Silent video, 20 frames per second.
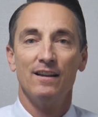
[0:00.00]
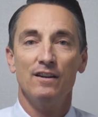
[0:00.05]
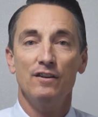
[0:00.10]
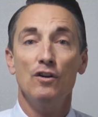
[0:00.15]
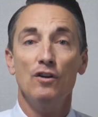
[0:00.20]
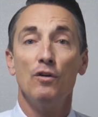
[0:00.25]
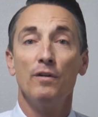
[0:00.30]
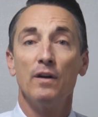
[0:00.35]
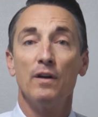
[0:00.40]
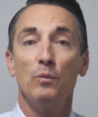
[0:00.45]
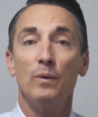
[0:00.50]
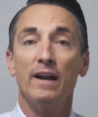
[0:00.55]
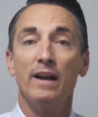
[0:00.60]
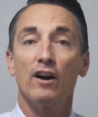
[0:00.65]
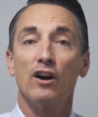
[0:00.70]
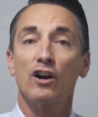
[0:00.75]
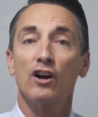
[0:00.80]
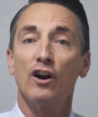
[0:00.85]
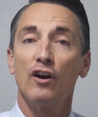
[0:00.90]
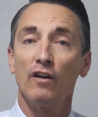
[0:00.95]
Know that we
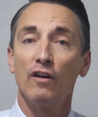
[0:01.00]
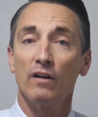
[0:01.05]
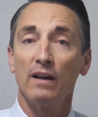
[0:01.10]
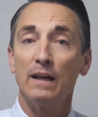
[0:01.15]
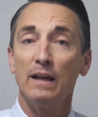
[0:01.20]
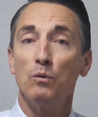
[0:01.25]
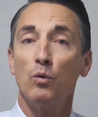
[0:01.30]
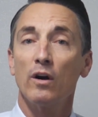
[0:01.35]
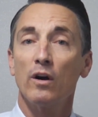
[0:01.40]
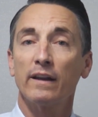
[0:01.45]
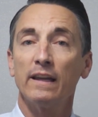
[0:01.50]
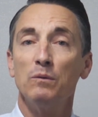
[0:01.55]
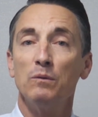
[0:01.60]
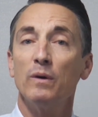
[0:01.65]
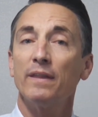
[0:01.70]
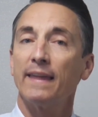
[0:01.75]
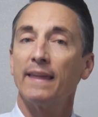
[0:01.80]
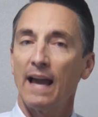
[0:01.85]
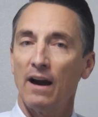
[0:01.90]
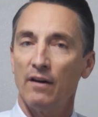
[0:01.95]
are currently working
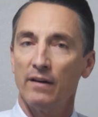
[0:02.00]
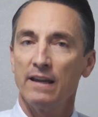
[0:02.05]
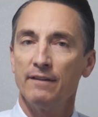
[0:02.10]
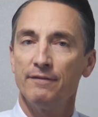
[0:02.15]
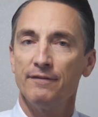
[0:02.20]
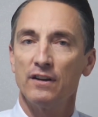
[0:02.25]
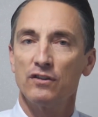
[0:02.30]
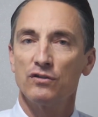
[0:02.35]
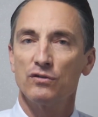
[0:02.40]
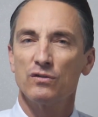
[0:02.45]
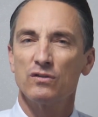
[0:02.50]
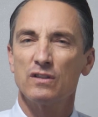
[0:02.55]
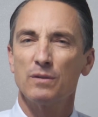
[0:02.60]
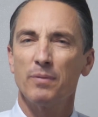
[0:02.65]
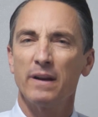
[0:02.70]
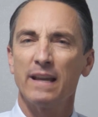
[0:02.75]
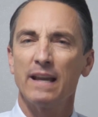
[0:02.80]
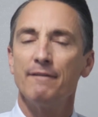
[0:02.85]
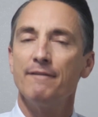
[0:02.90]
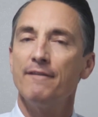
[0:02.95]
with county officials to
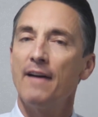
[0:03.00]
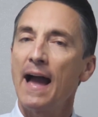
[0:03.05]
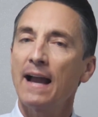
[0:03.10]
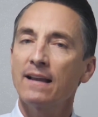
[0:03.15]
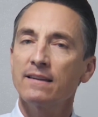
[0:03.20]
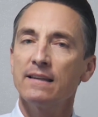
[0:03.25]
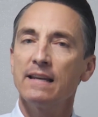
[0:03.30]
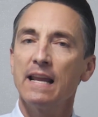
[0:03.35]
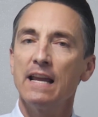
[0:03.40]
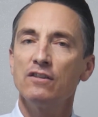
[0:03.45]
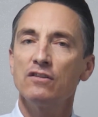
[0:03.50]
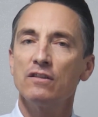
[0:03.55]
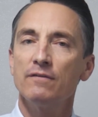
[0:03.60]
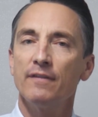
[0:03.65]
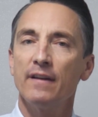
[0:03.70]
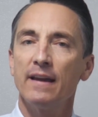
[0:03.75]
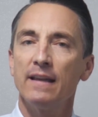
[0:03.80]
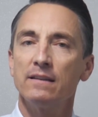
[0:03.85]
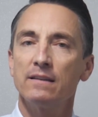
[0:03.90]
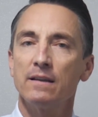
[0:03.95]
bring a vaccination
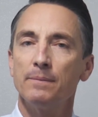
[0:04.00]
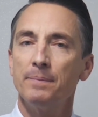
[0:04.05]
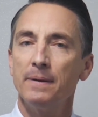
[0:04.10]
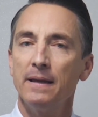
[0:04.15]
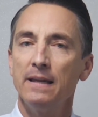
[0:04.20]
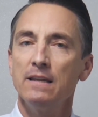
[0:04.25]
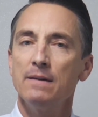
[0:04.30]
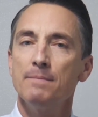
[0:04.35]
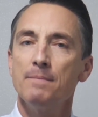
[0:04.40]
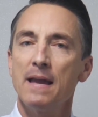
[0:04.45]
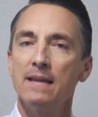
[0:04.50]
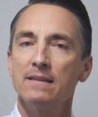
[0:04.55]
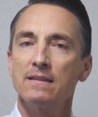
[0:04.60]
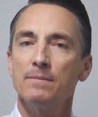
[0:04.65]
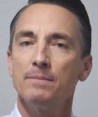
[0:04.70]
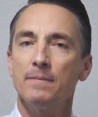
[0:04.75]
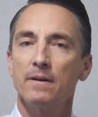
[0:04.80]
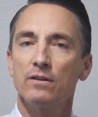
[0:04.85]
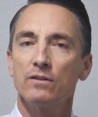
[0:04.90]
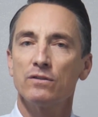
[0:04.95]
event to Pinyon Mesa
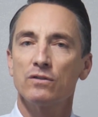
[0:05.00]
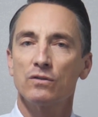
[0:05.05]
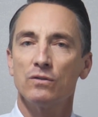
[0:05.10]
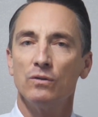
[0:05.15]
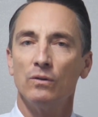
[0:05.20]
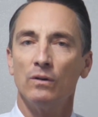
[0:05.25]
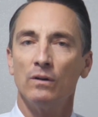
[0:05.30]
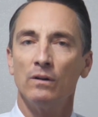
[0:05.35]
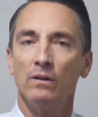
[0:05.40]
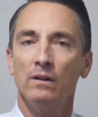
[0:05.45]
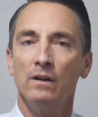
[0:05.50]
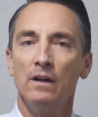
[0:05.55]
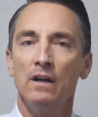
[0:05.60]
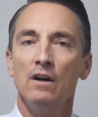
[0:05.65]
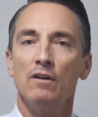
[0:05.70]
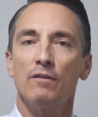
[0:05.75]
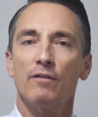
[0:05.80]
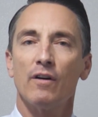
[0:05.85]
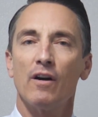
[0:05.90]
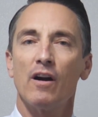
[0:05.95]
Middle School
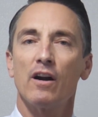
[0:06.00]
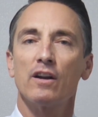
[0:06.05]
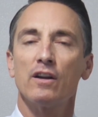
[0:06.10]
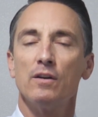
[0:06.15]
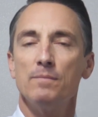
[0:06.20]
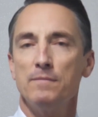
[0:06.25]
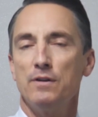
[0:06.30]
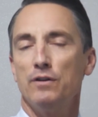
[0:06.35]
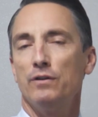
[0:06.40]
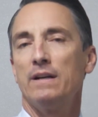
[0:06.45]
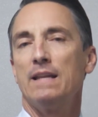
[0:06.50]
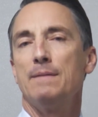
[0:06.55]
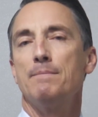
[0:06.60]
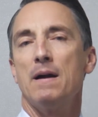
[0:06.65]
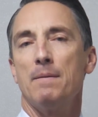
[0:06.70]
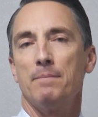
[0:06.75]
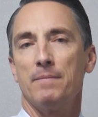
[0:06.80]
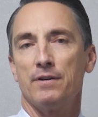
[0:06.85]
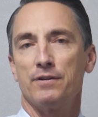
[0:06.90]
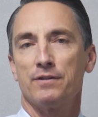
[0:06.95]
for our community
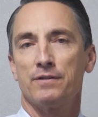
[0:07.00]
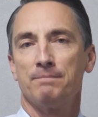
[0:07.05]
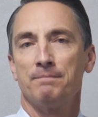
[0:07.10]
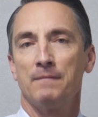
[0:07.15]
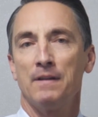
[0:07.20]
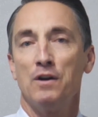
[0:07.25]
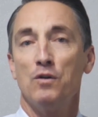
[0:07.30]
members.